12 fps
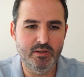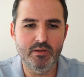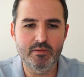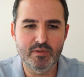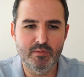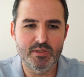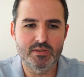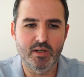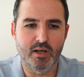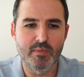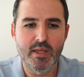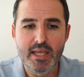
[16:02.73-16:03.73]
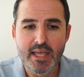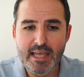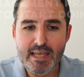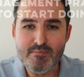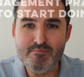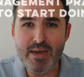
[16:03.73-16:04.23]
from the top.
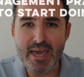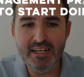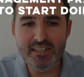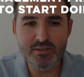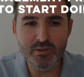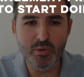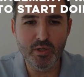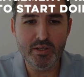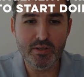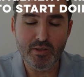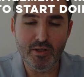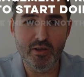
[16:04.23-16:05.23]
Manage the work, not the